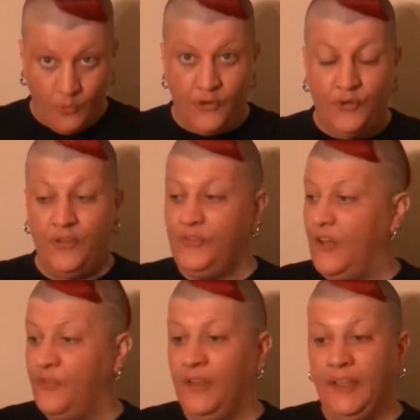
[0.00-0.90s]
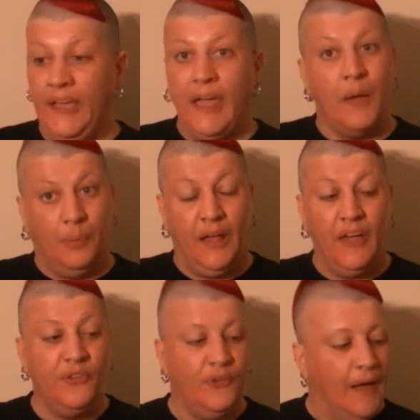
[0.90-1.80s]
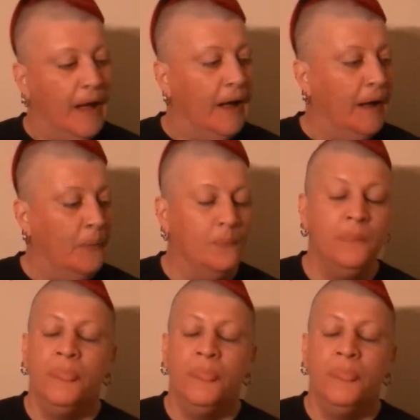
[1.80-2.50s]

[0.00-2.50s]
which is definitely a plus. I